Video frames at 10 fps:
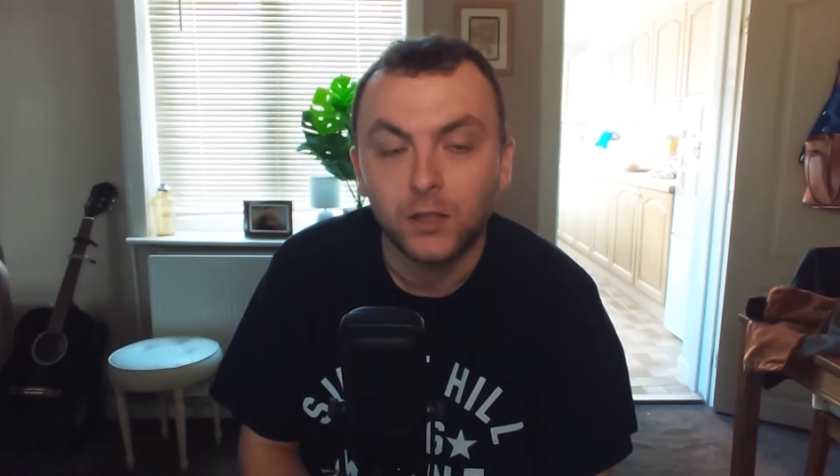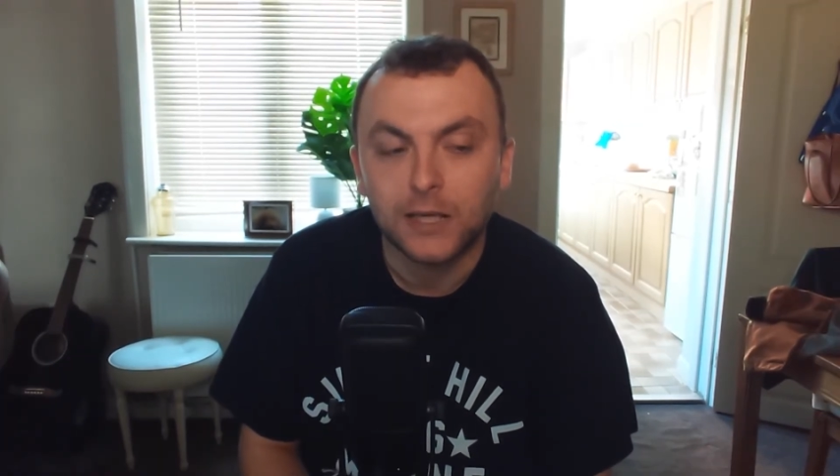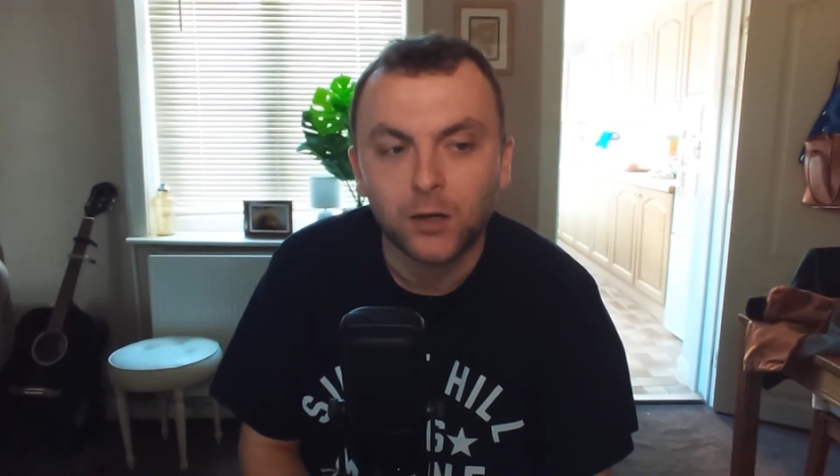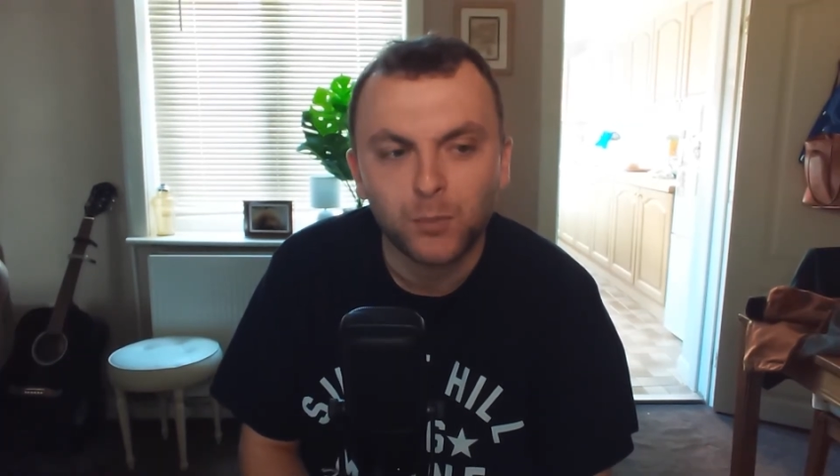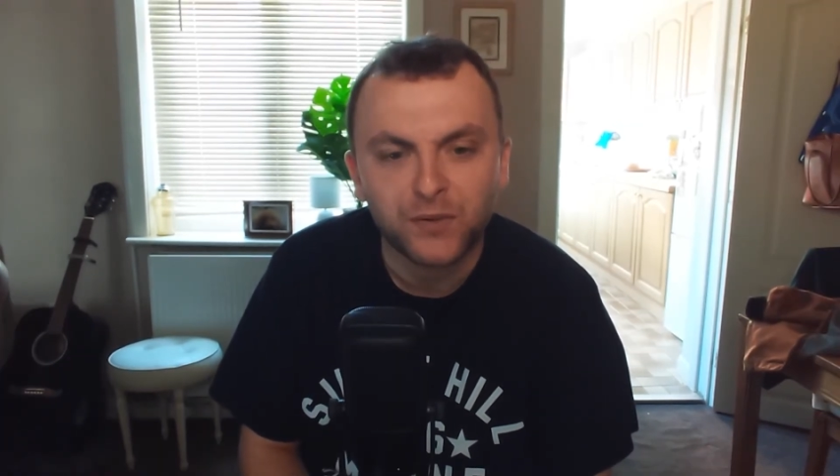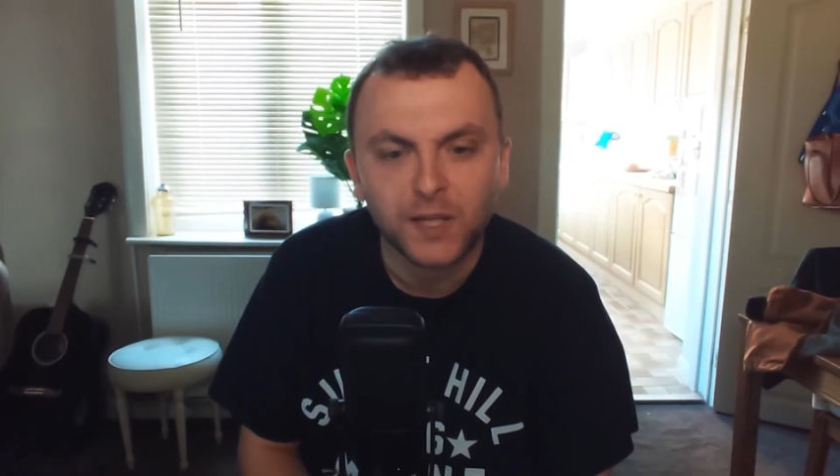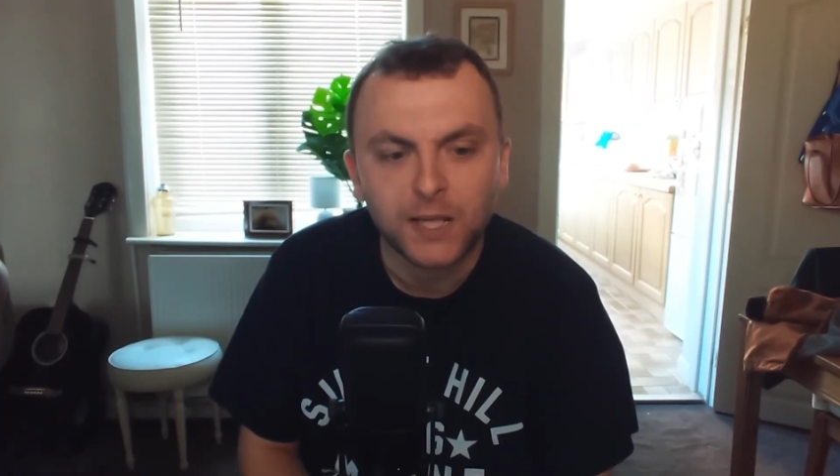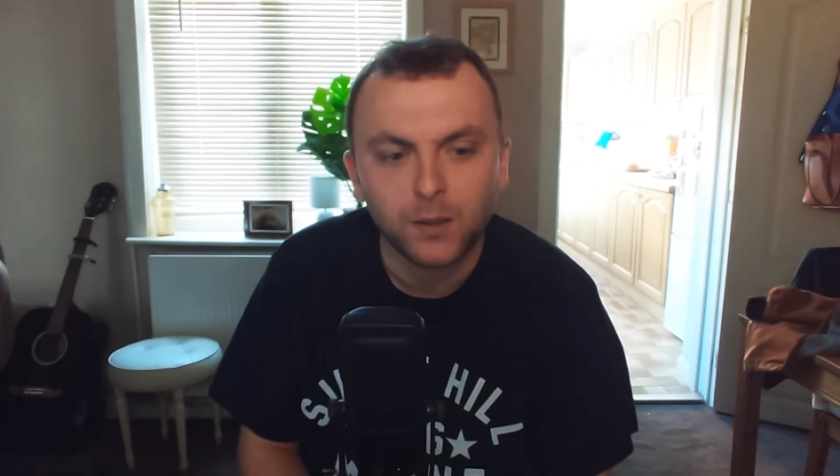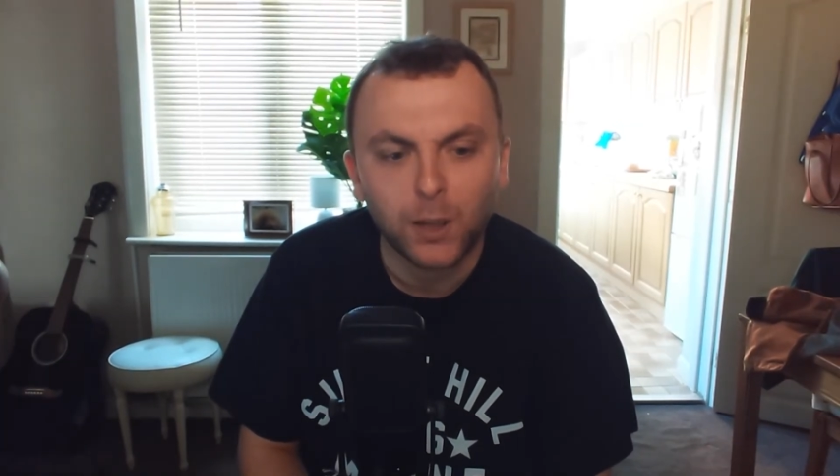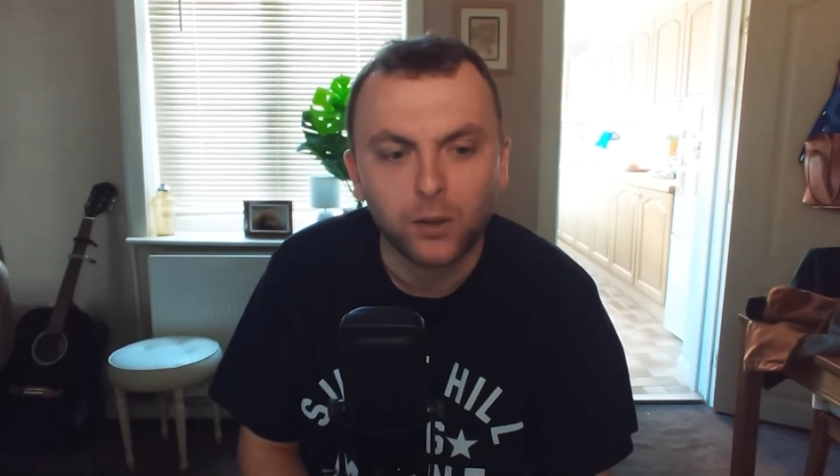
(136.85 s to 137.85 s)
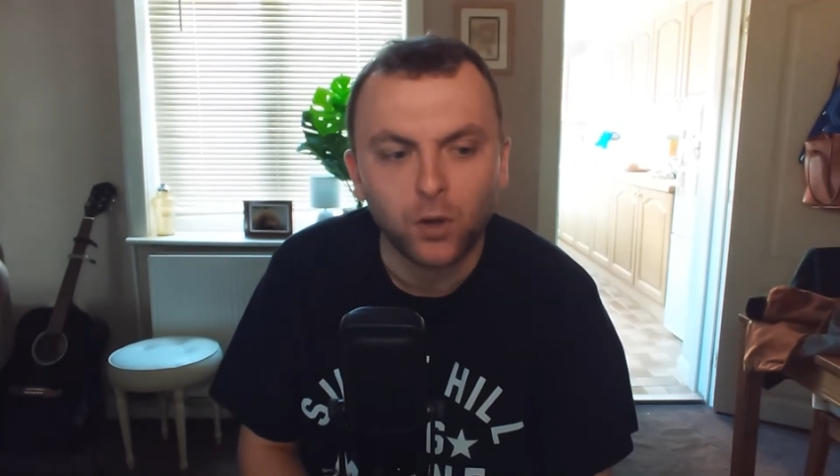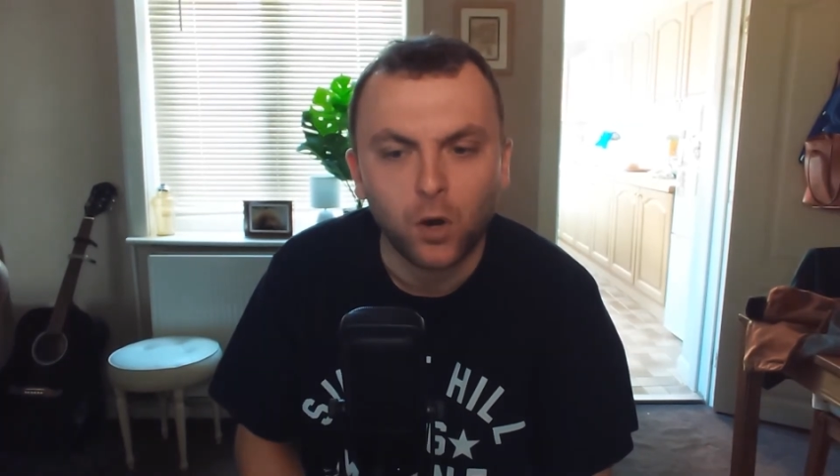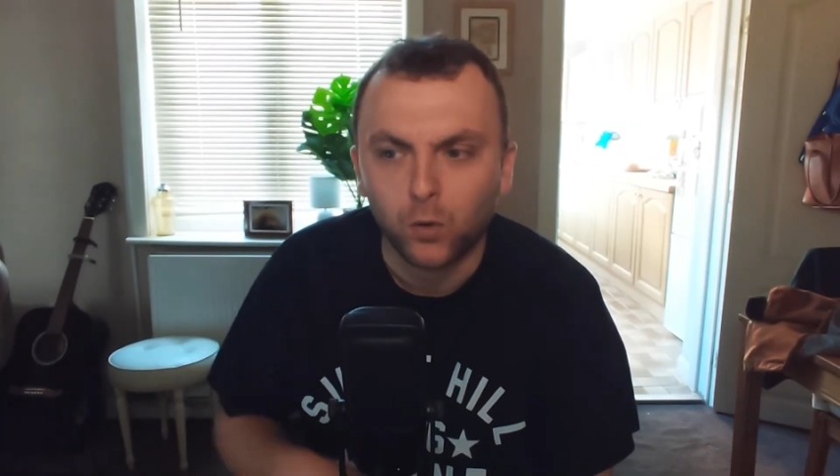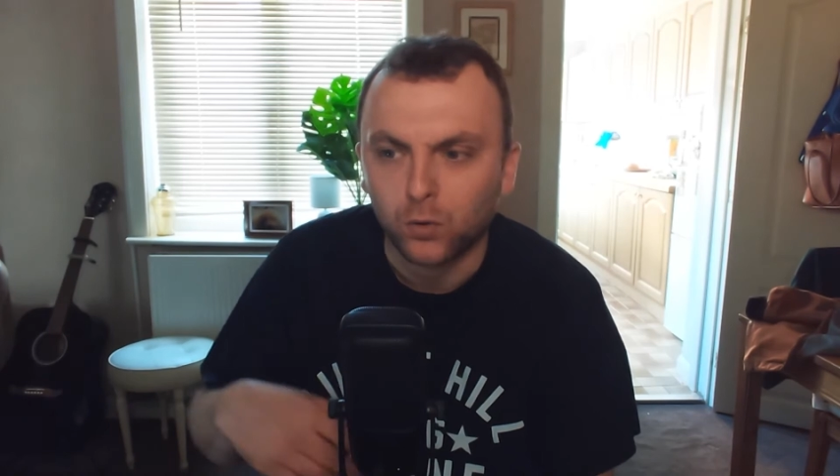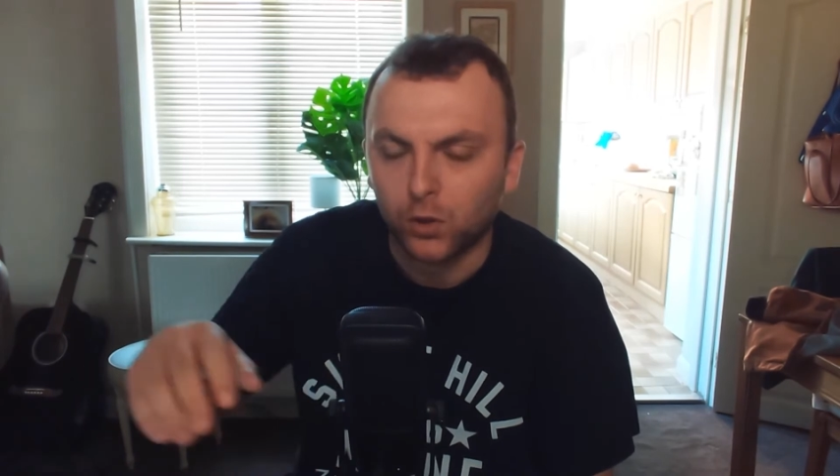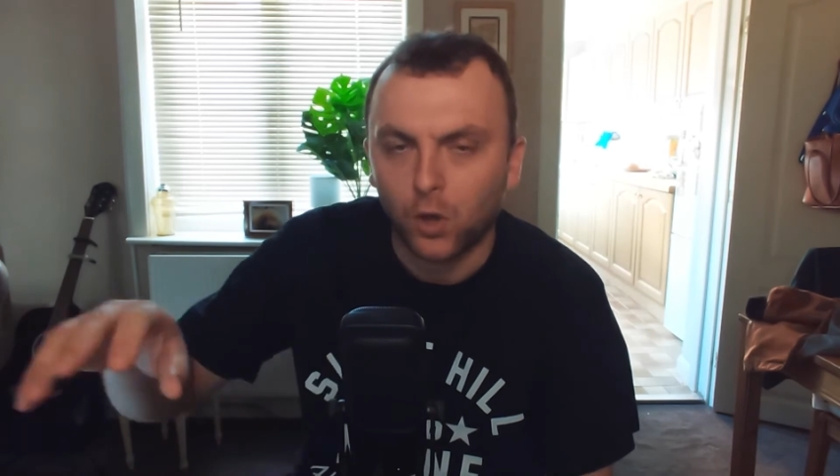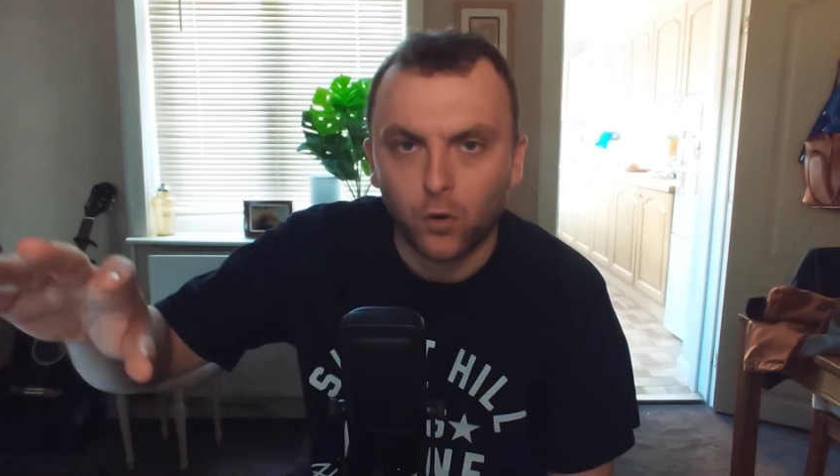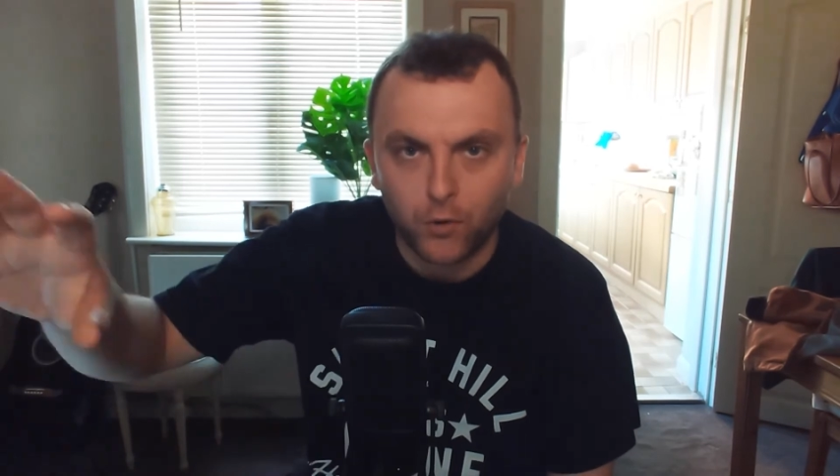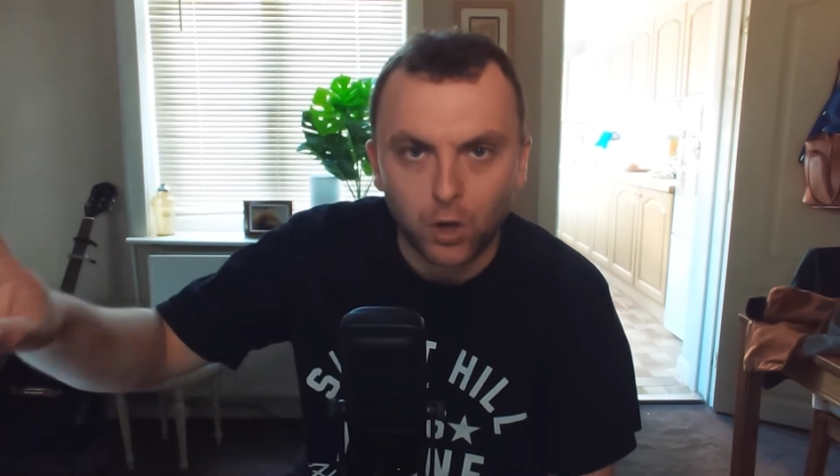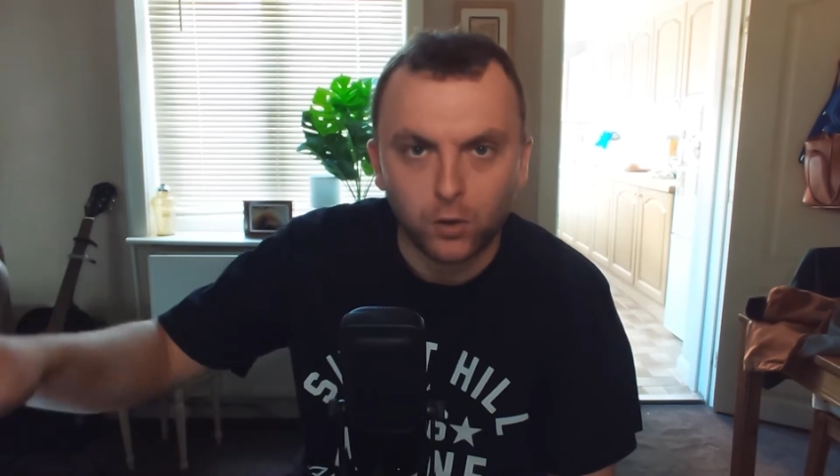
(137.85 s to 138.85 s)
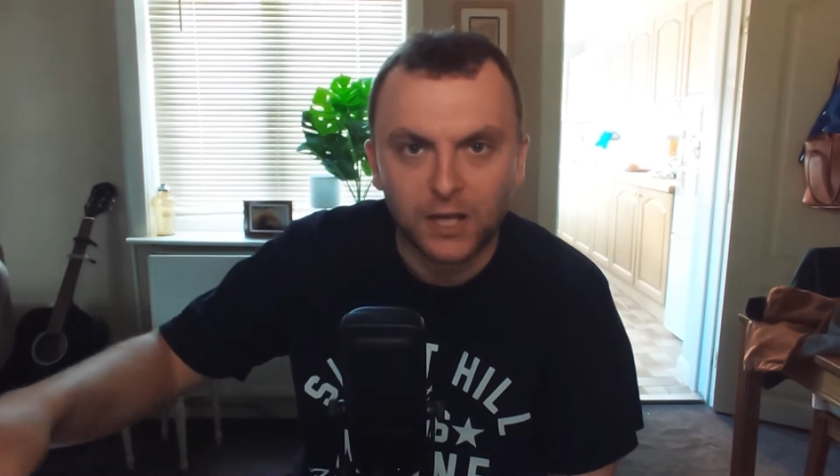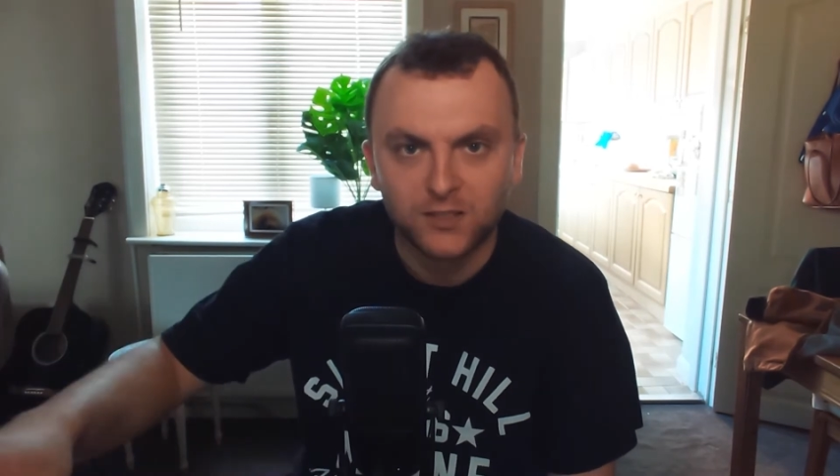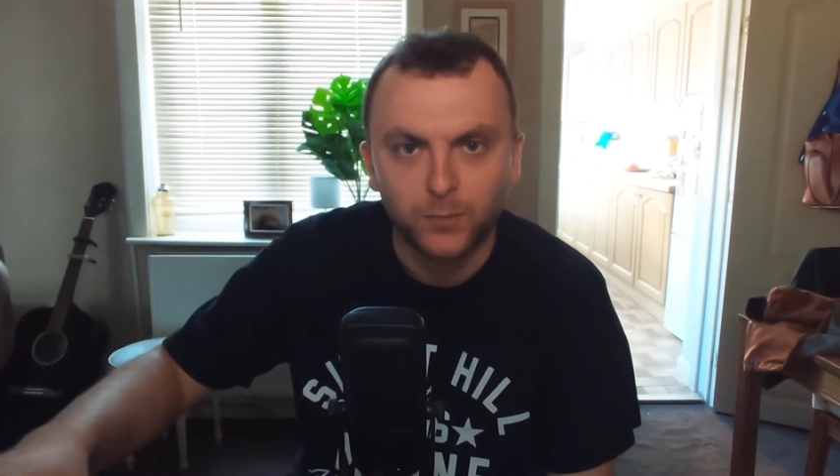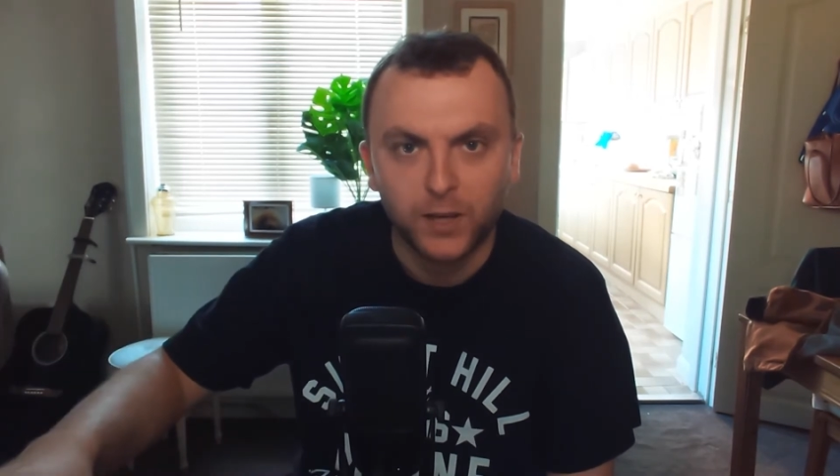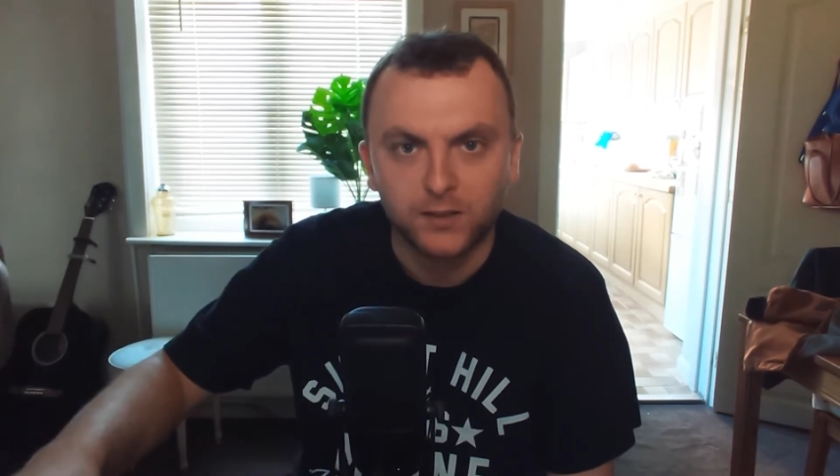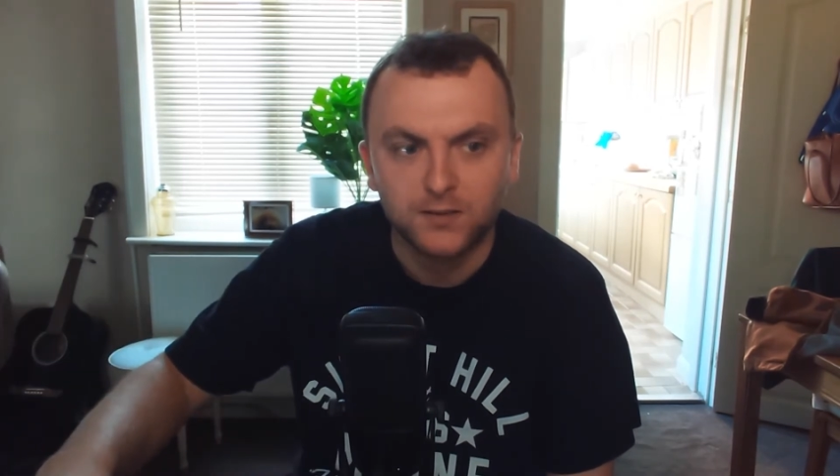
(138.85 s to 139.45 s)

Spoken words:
it got me thinking about the whole glory hole aspect